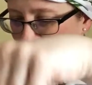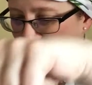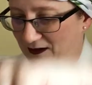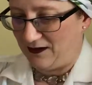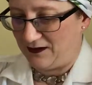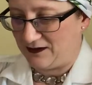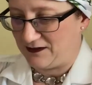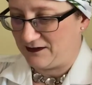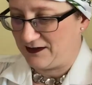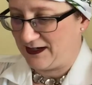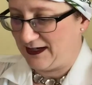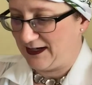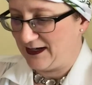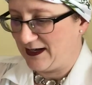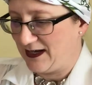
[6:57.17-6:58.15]
All
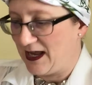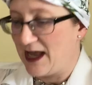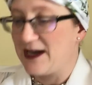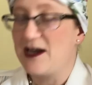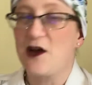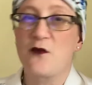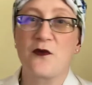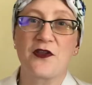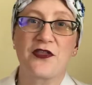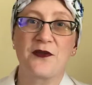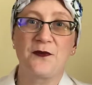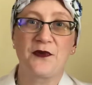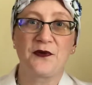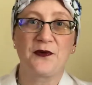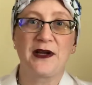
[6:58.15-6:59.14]
right. Now with the
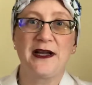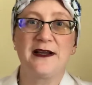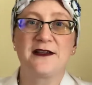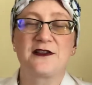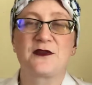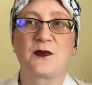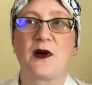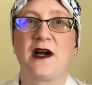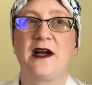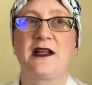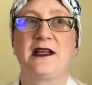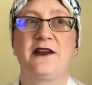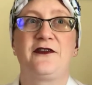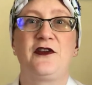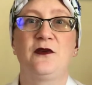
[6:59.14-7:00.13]
Marie as well,
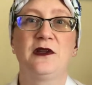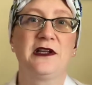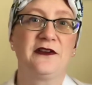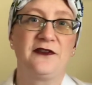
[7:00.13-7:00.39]
if you live